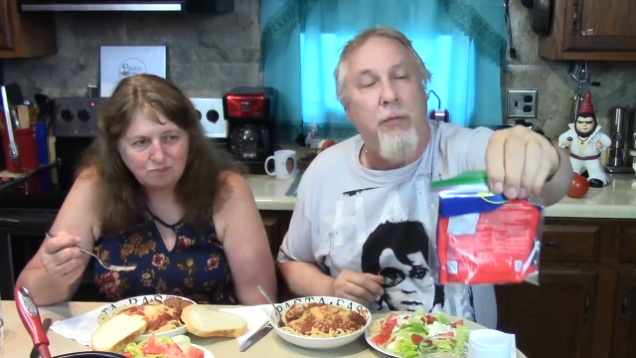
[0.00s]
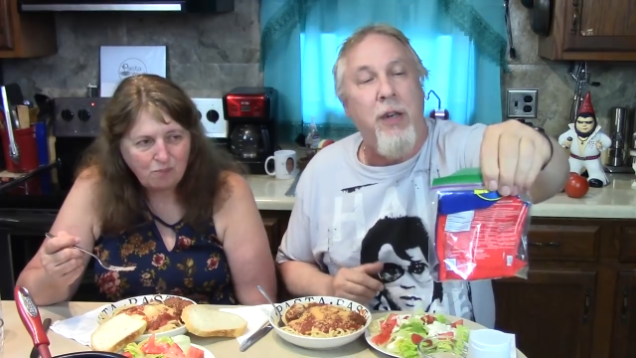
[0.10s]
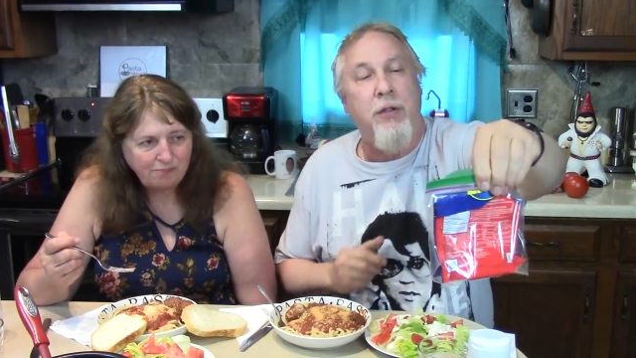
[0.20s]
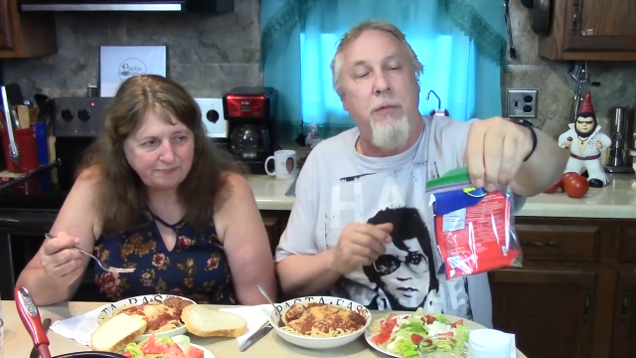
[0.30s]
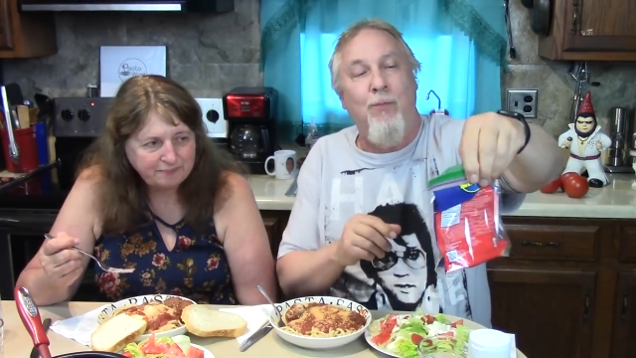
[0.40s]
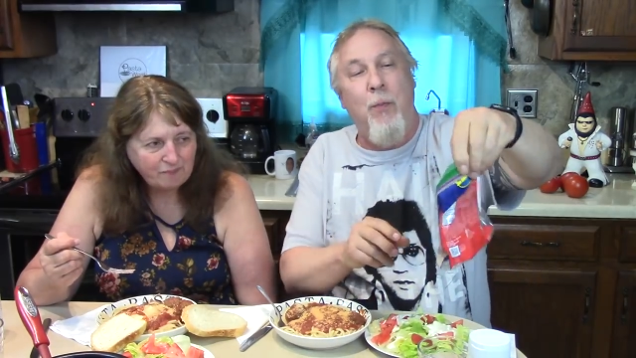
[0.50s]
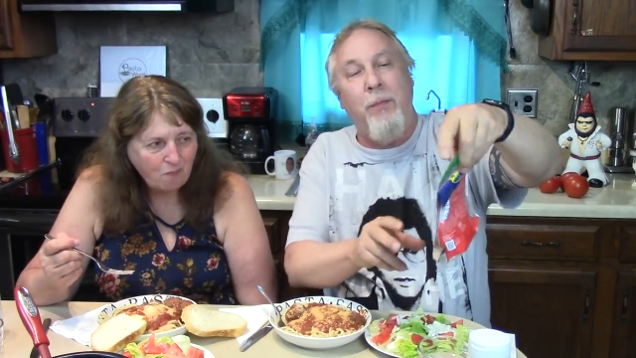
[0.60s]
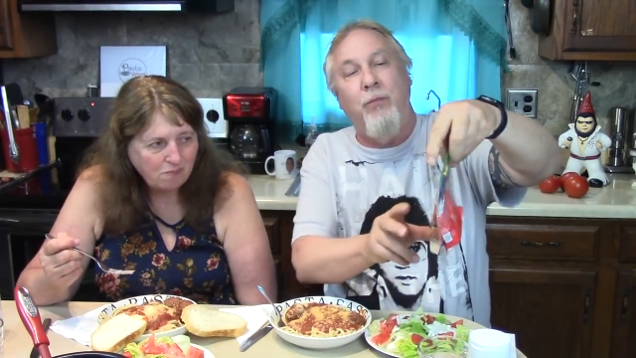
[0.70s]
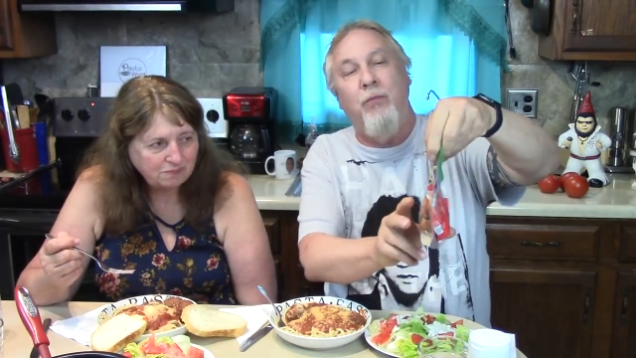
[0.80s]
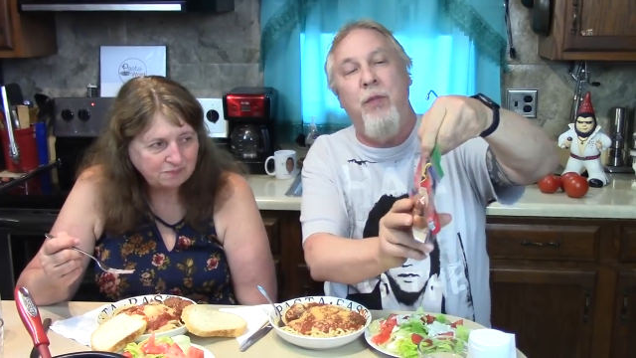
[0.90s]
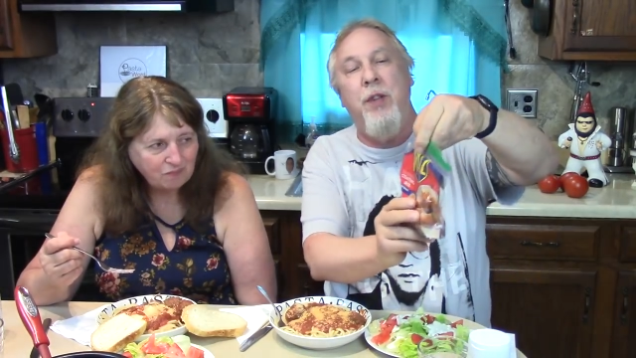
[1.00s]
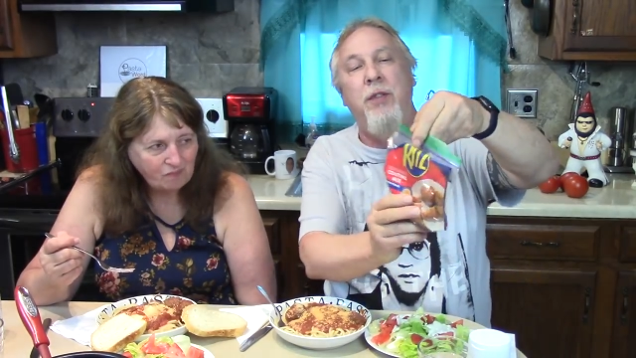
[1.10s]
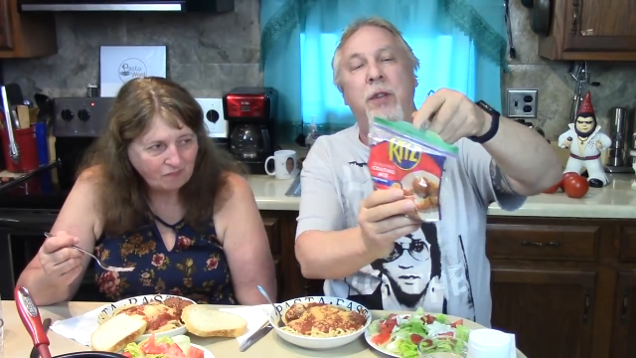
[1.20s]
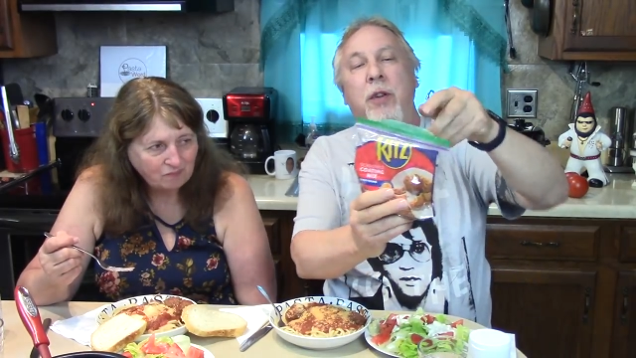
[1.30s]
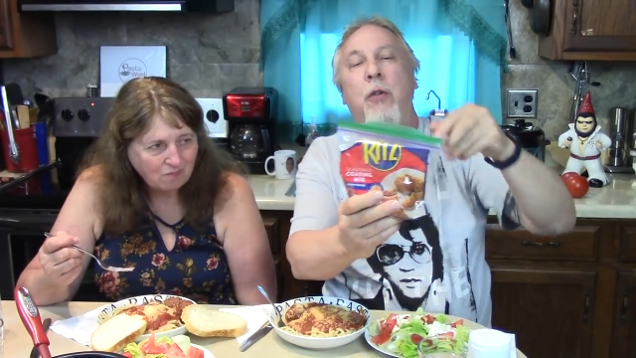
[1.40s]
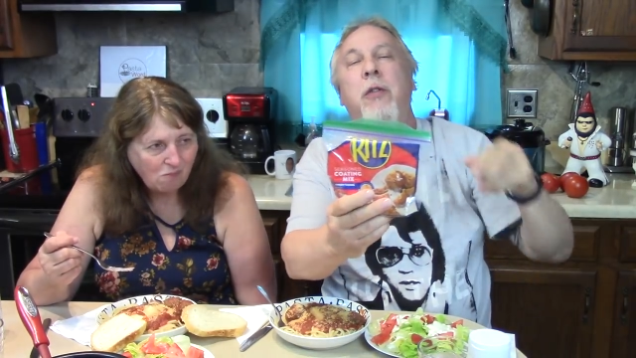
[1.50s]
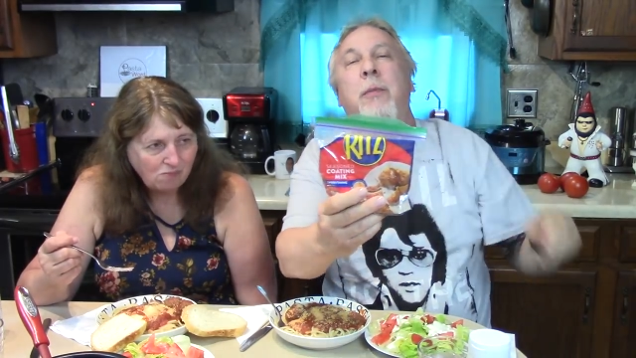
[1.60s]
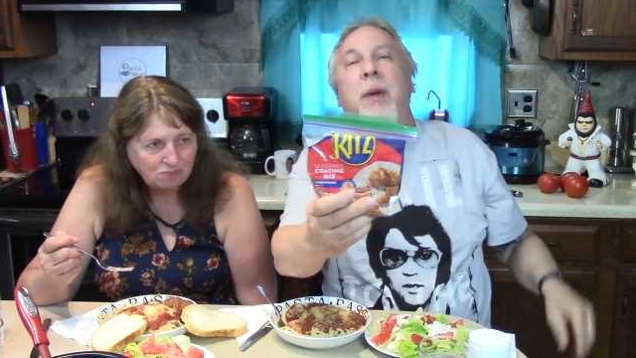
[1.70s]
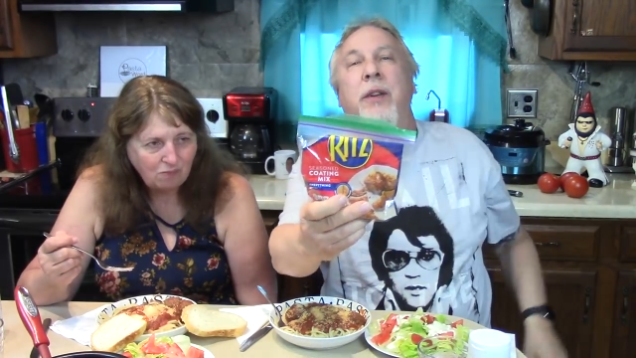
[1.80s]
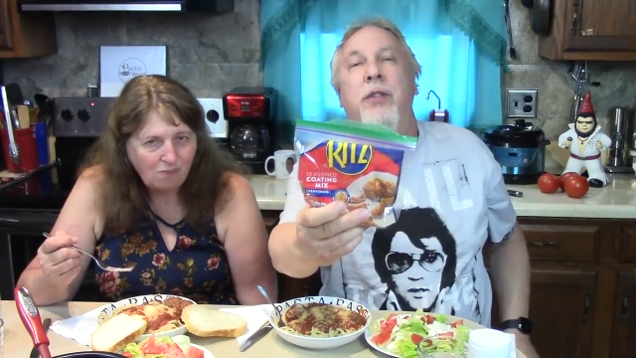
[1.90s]
Speaker 1: Ritz seasoned
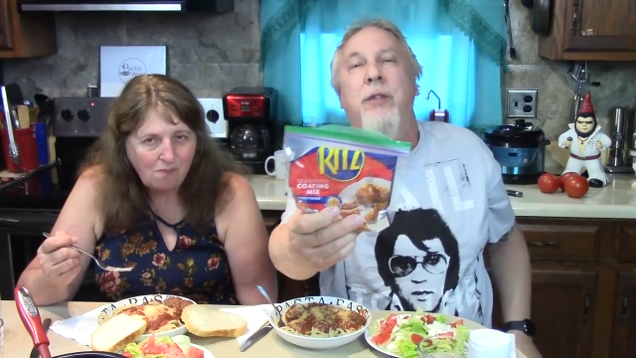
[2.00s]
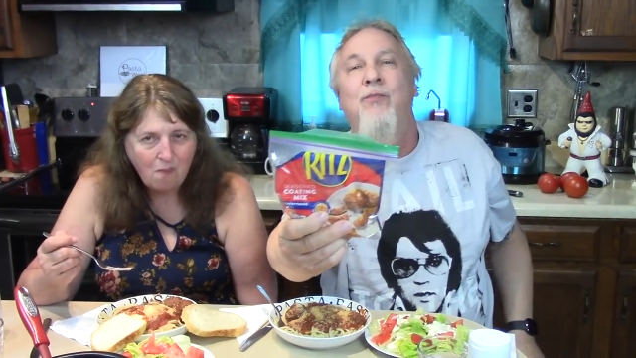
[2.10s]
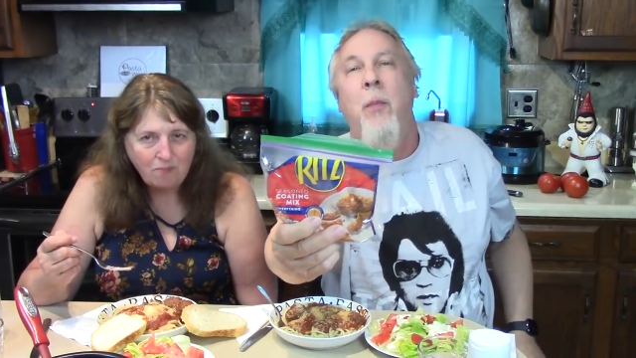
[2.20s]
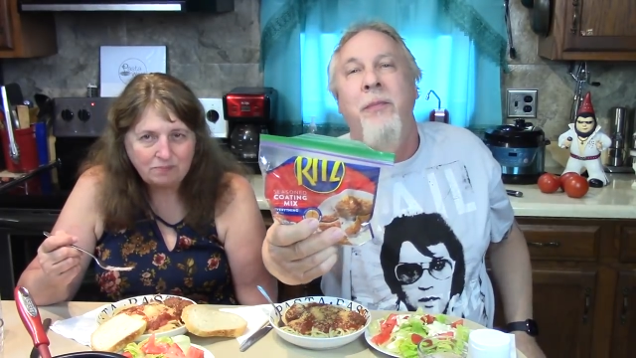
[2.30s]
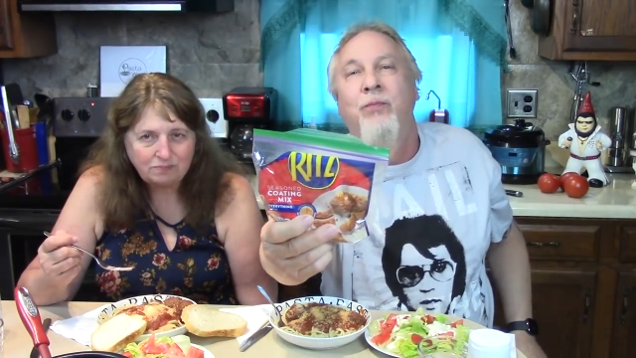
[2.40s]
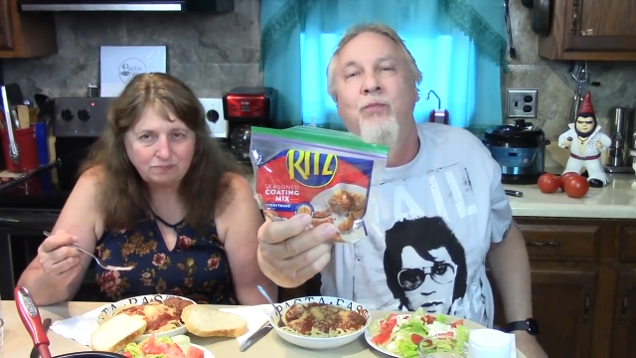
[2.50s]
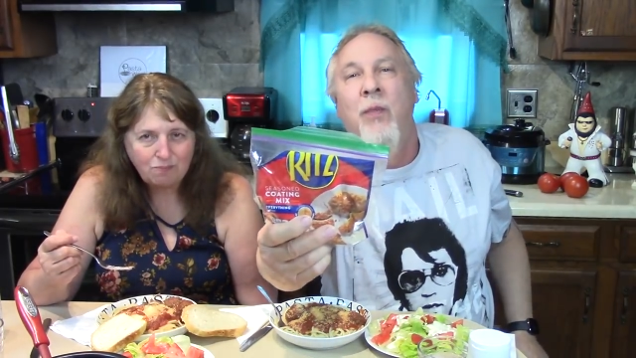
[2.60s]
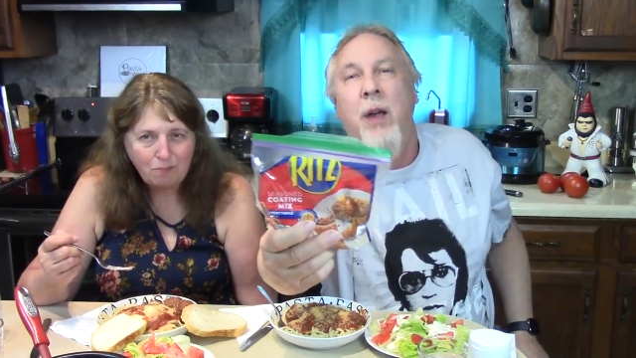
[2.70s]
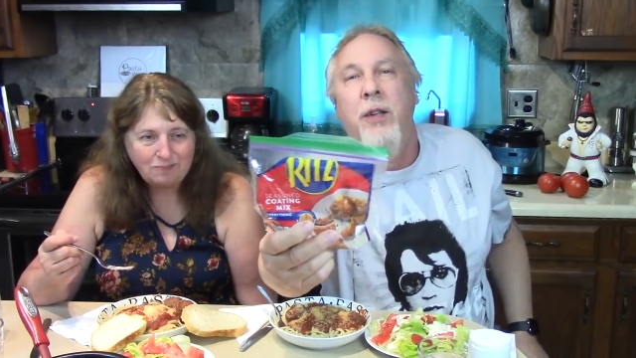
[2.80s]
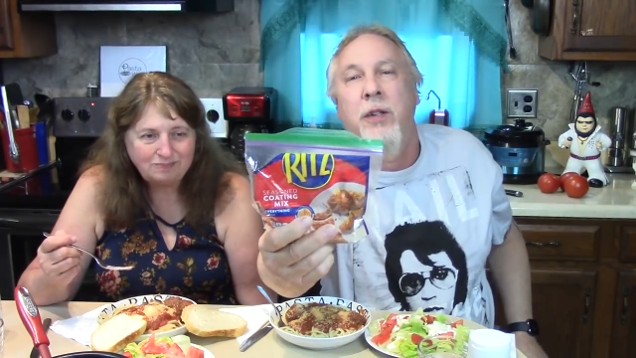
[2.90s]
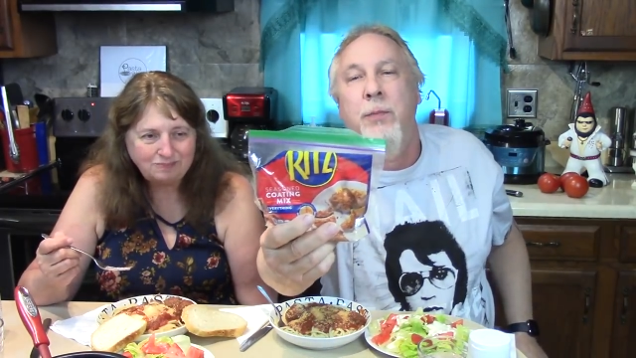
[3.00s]
coating mix. This is